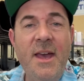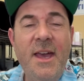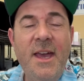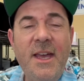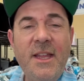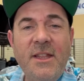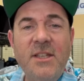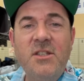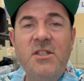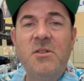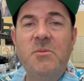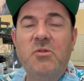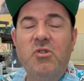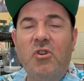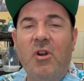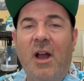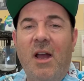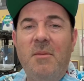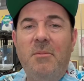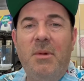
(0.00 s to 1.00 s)
Hit the
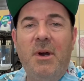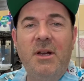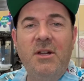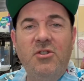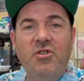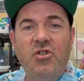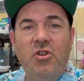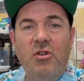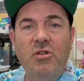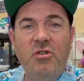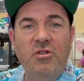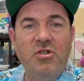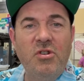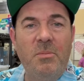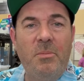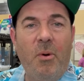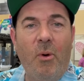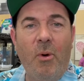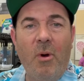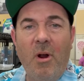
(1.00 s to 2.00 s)
subscribe button, show your
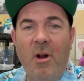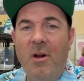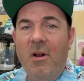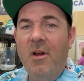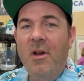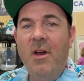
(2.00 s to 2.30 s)
support.